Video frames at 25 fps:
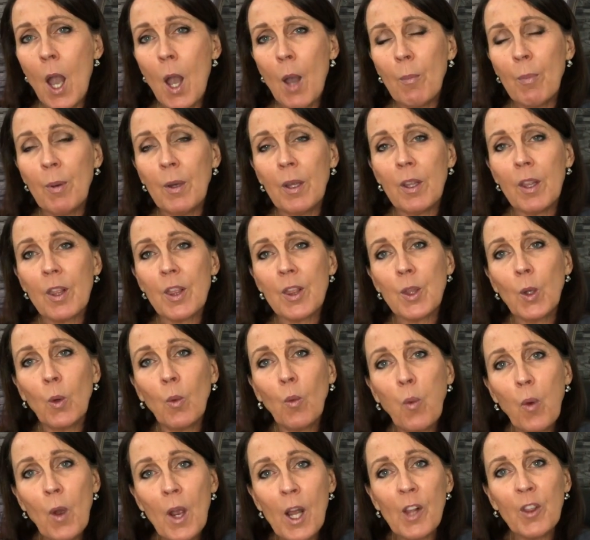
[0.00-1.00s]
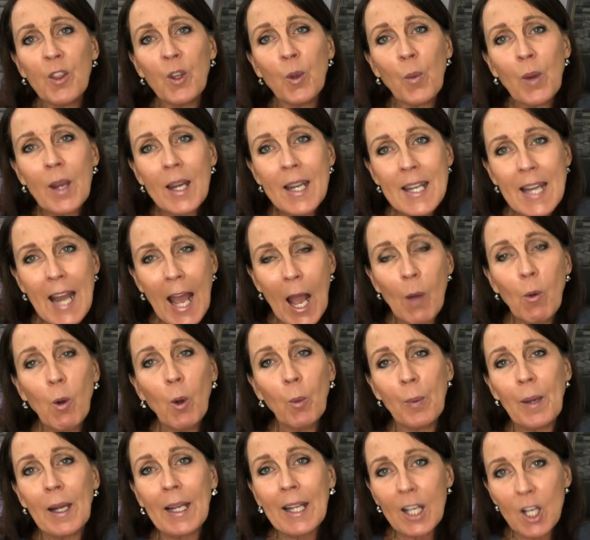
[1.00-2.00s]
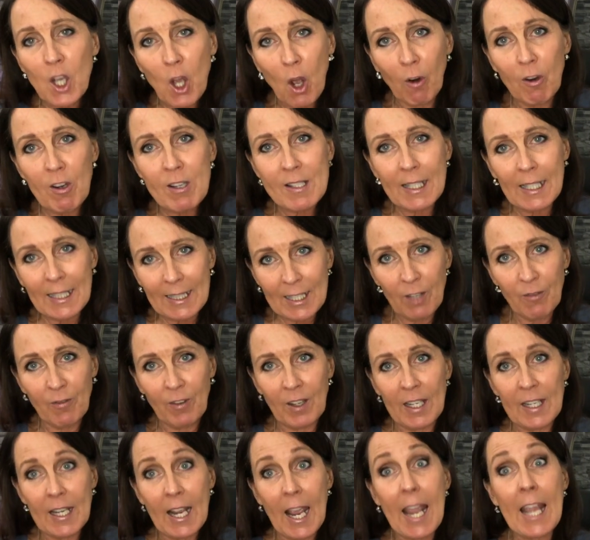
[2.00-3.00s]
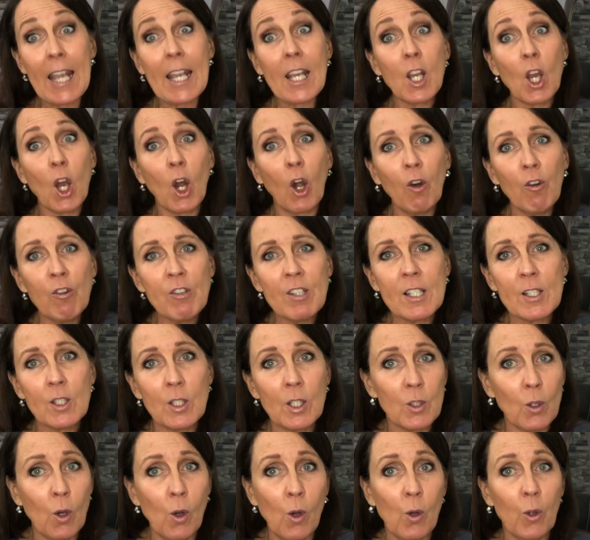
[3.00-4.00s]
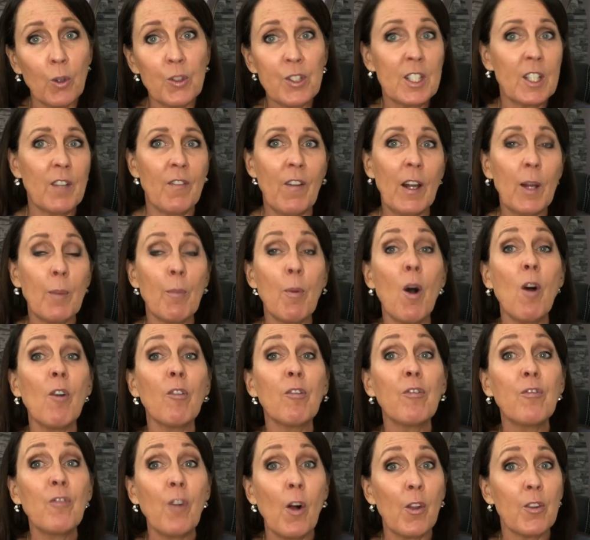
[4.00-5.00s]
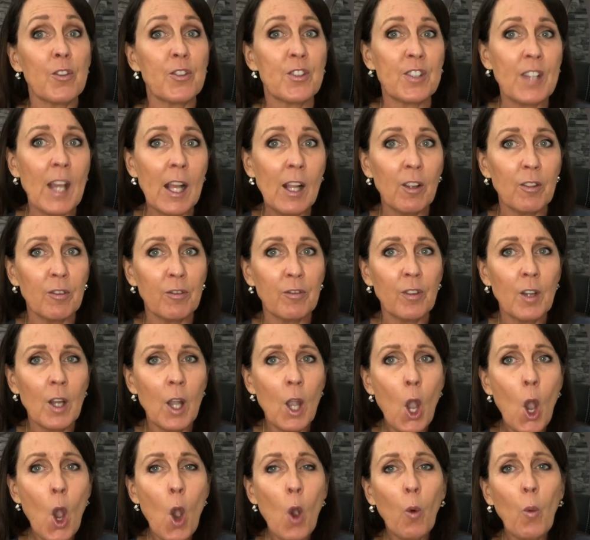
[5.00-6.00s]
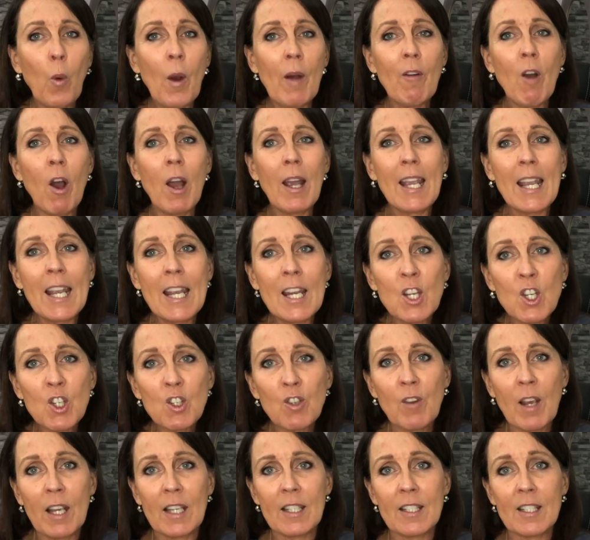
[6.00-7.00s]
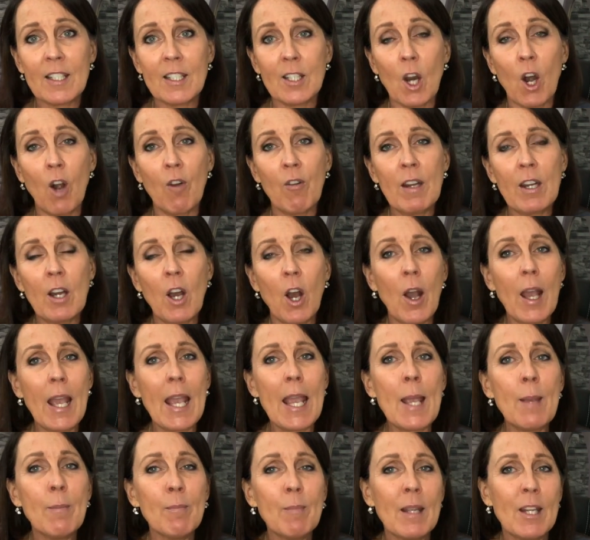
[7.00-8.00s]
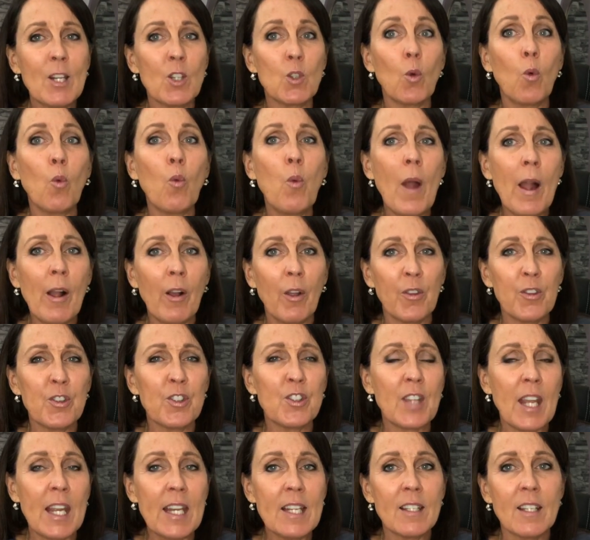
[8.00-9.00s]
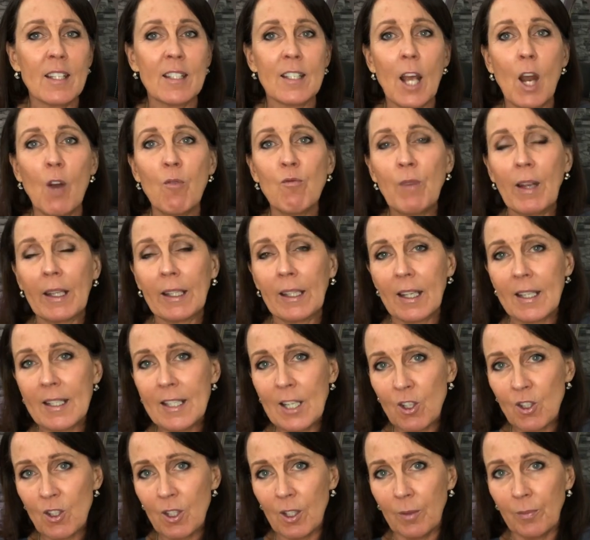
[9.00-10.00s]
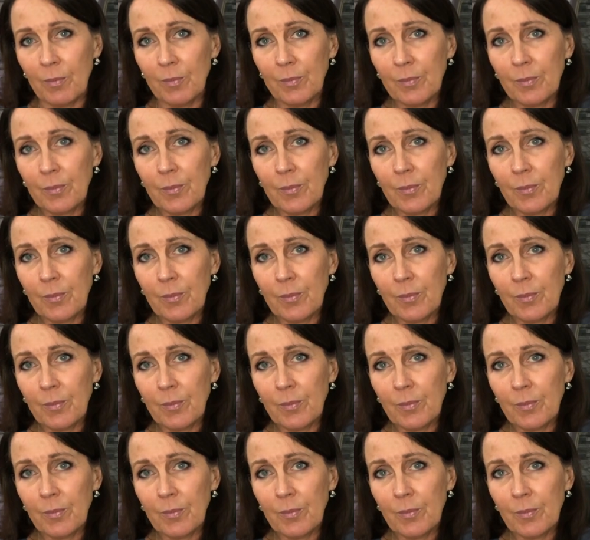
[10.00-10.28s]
But the world that we're now all being encouraged to live in encourages us all to develop our false self, where our interests are in our image, wealth, status and recognition.